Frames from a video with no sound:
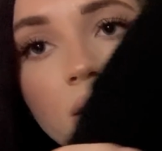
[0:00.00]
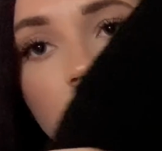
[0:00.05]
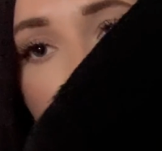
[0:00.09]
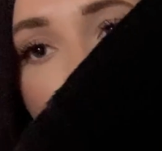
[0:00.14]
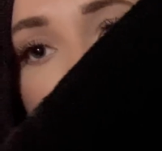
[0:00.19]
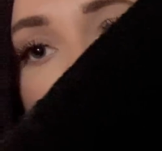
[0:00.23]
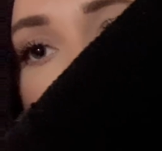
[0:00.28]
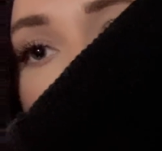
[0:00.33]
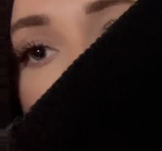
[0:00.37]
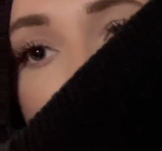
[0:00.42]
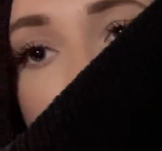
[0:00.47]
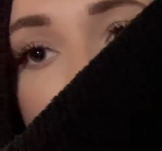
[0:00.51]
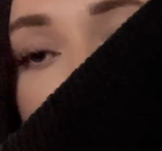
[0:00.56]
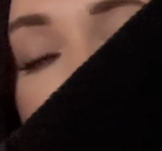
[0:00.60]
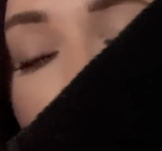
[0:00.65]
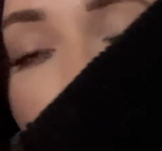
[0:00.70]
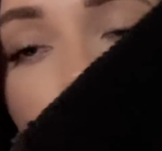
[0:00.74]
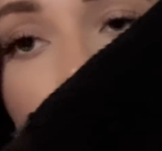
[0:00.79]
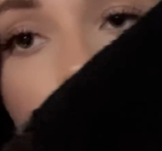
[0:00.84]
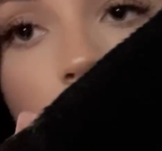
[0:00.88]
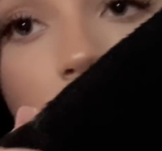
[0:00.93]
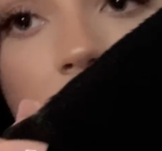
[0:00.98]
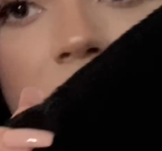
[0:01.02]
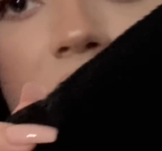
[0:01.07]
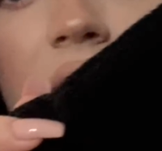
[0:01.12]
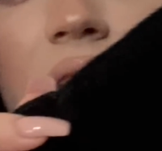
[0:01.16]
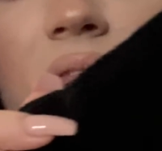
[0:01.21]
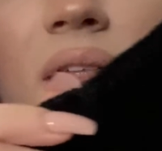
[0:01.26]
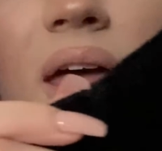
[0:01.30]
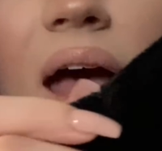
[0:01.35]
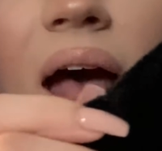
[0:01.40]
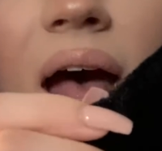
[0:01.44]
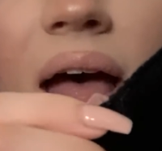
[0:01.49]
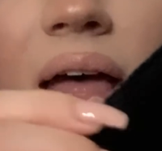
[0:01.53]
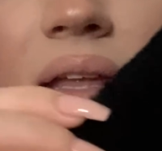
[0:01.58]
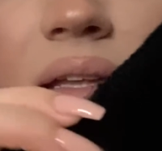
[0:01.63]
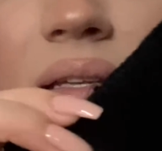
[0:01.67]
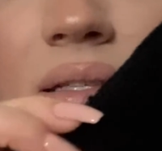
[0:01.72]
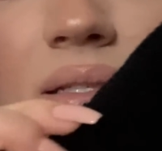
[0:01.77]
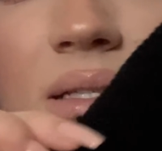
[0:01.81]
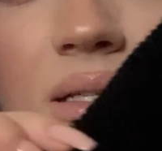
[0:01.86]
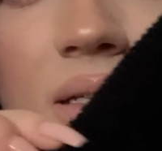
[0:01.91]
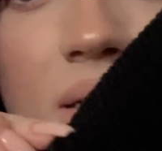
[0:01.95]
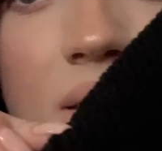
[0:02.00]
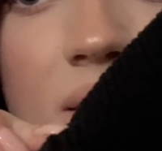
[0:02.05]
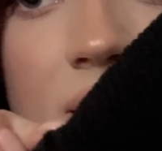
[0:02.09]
Again, with that